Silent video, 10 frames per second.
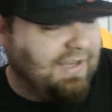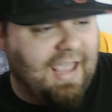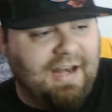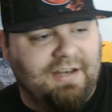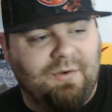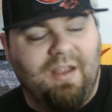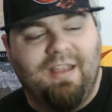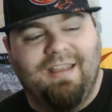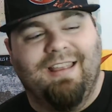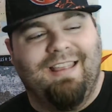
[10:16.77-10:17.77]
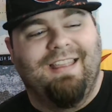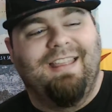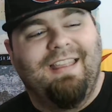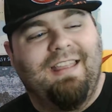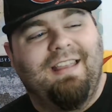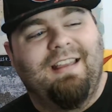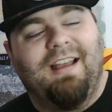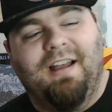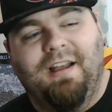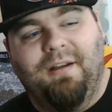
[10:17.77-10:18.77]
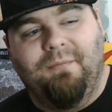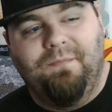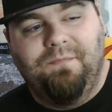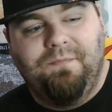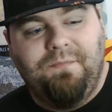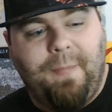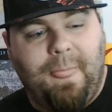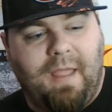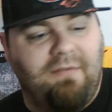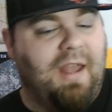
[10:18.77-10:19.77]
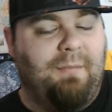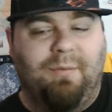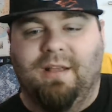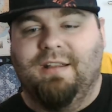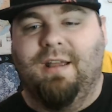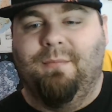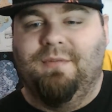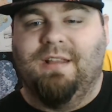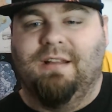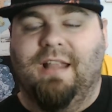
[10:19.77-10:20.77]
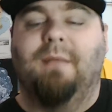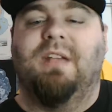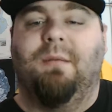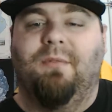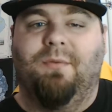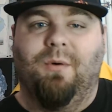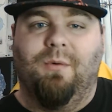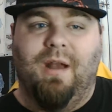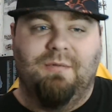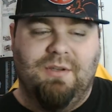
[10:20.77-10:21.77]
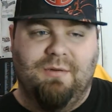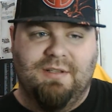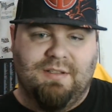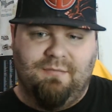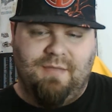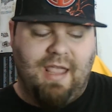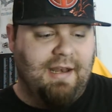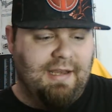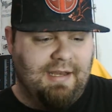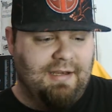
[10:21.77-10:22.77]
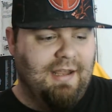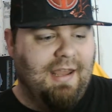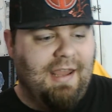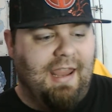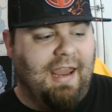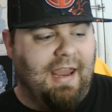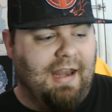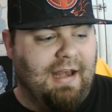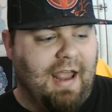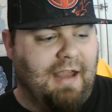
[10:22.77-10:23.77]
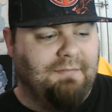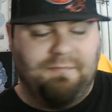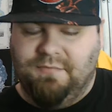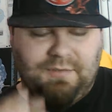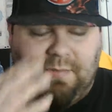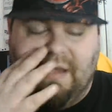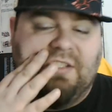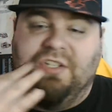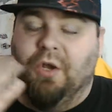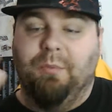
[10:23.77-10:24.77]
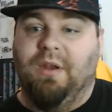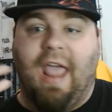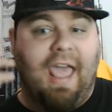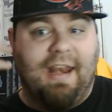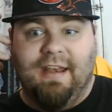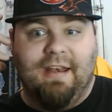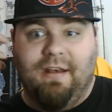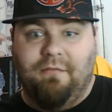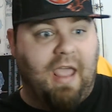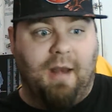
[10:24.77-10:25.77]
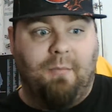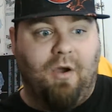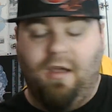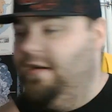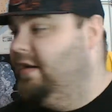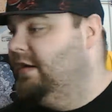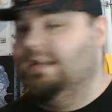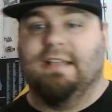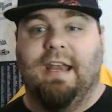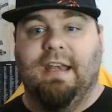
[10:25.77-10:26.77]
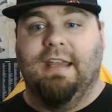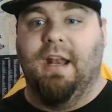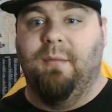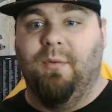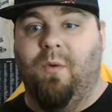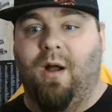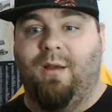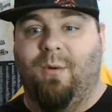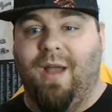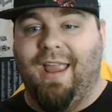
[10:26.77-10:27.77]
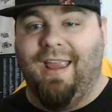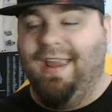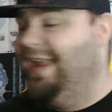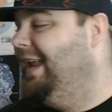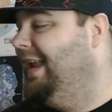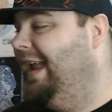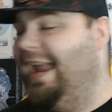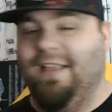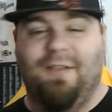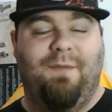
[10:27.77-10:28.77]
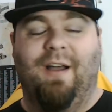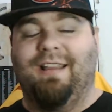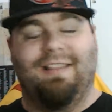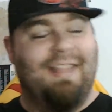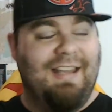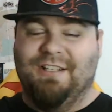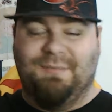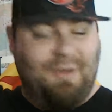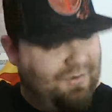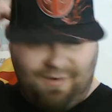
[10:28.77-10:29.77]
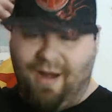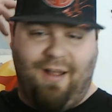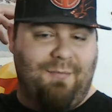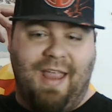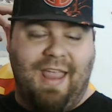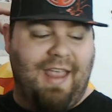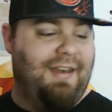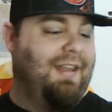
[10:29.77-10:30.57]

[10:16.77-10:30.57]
had it. I've had it plugged up to the laptop before when I was doing some editing, and I, just being stupid, had them on, decided to get up and walk away, and the fucking thing just goes right off my head.